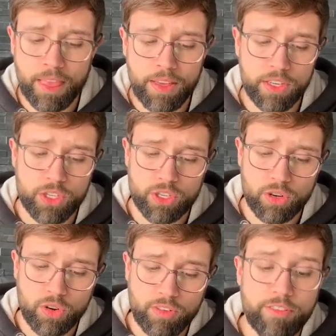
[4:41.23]

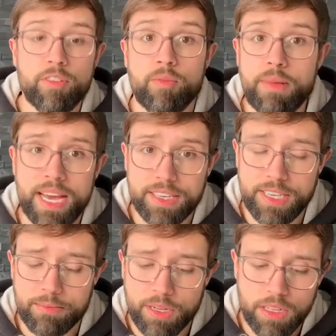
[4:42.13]
So for my
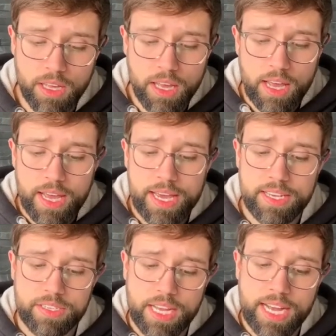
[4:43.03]
example
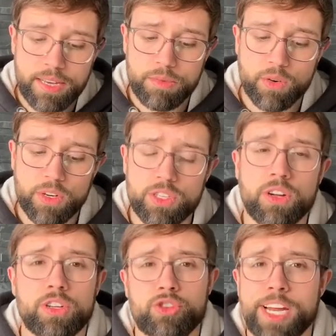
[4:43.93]
is I am going to
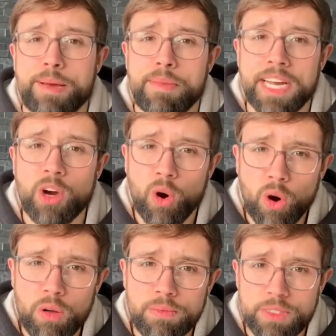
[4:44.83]
start training my
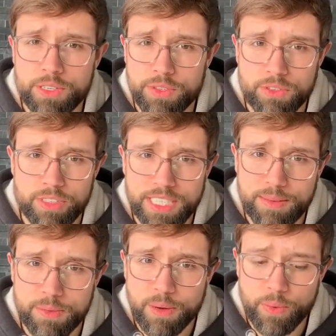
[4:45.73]
core 2 to 3
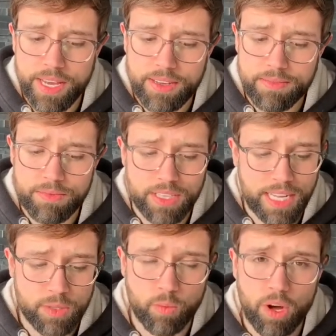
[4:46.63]
times per week. So
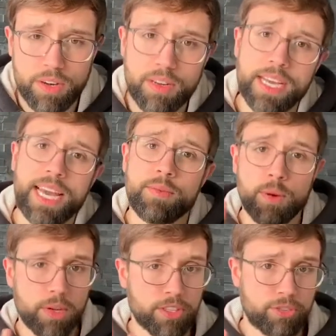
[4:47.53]
that's 1. Again, we
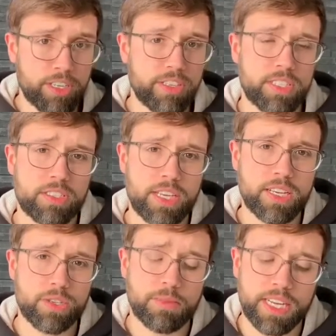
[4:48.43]
want 3 reasons here,
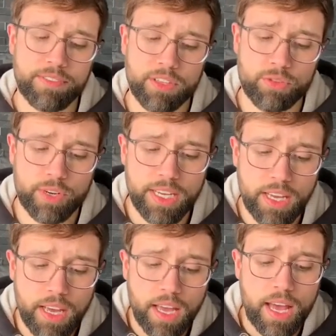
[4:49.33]
so I'm going to give you 3.
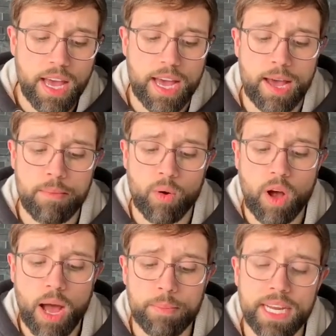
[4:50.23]
I'm
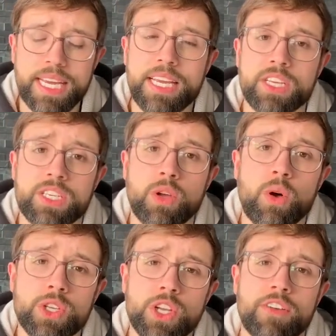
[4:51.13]
going to eat a
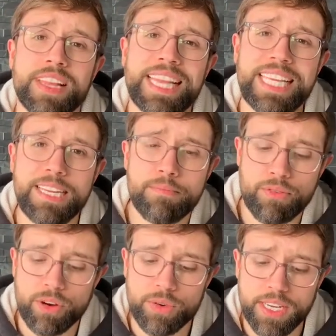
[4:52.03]
source of lean
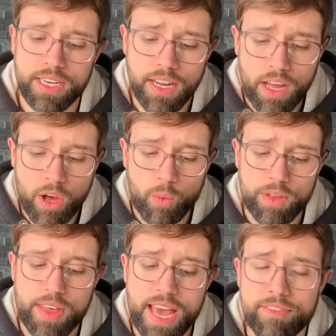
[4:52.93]
protein
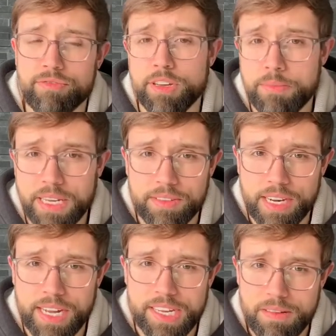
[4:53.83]
with every meal
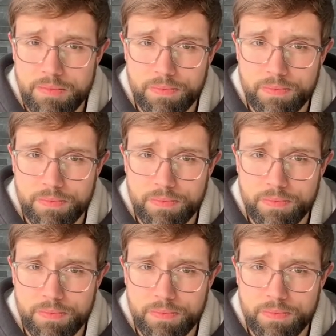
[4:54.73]
that I eat.